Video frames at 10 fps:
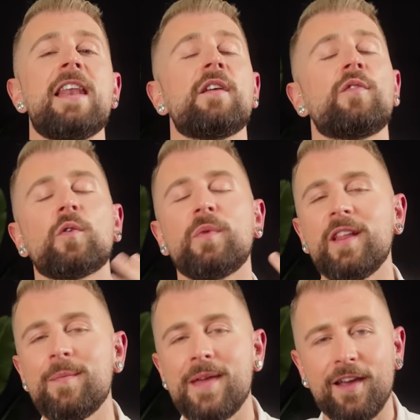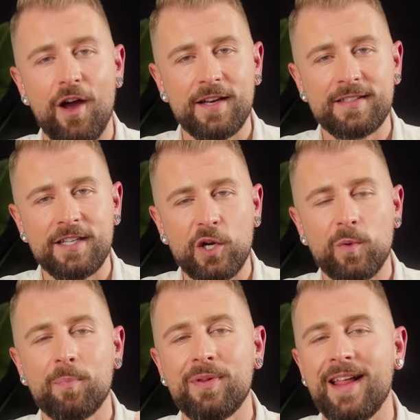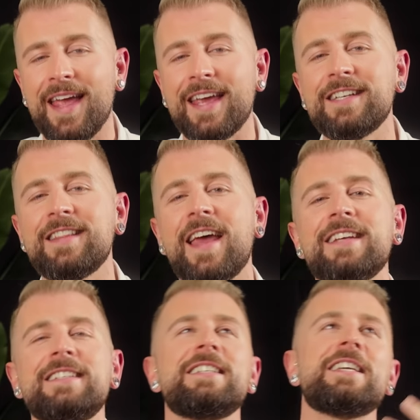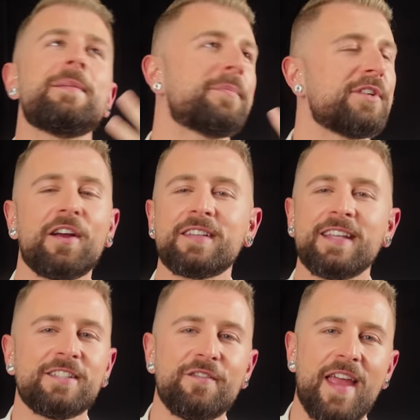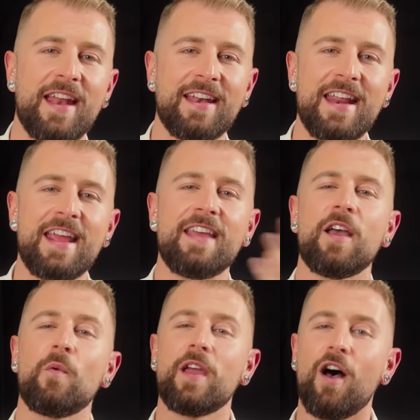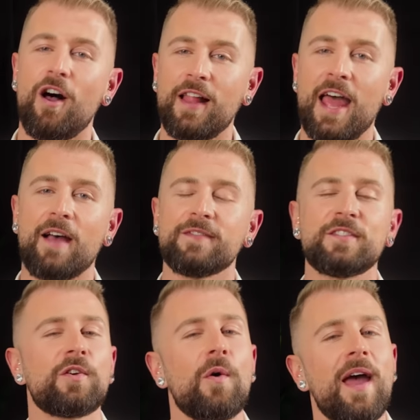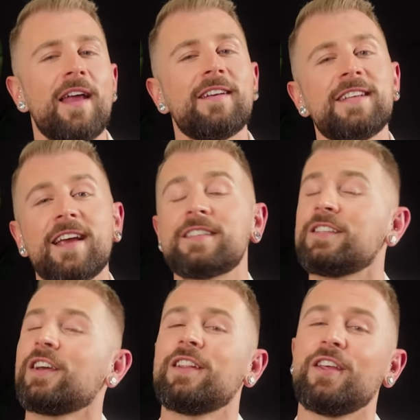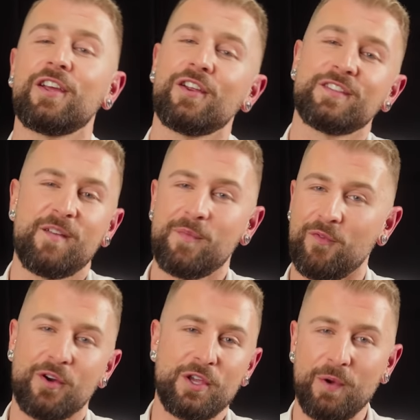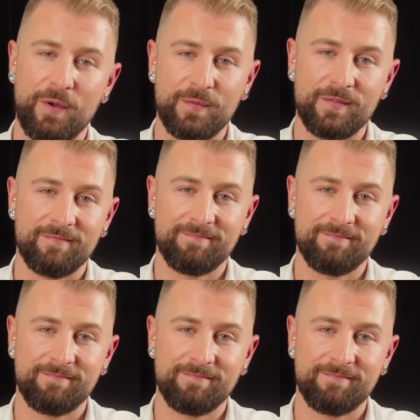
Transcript: And if we're really being honest here, we're playing into that deep, dark sense of vanity that we all have. So go ahead and take a second look at yourself before you go out.